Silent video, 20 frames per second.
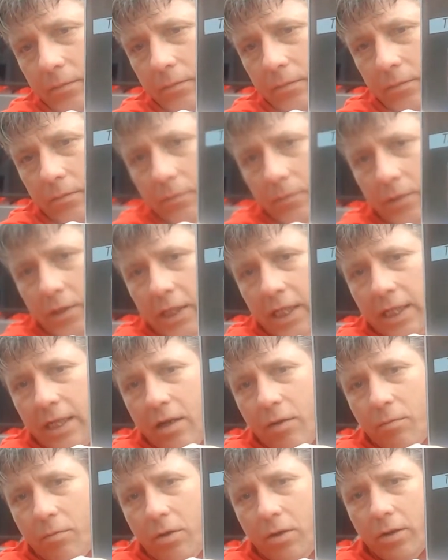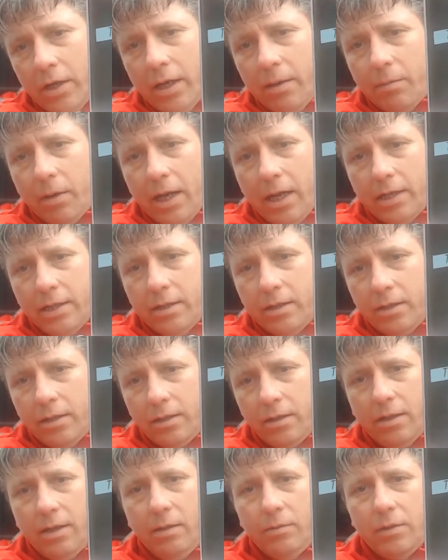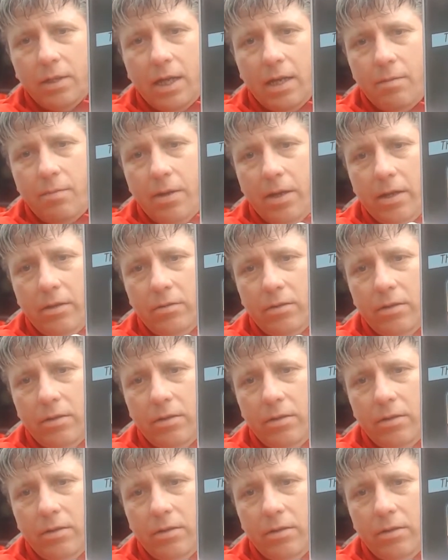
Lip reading: I seen that on Marketplace, and it was £8.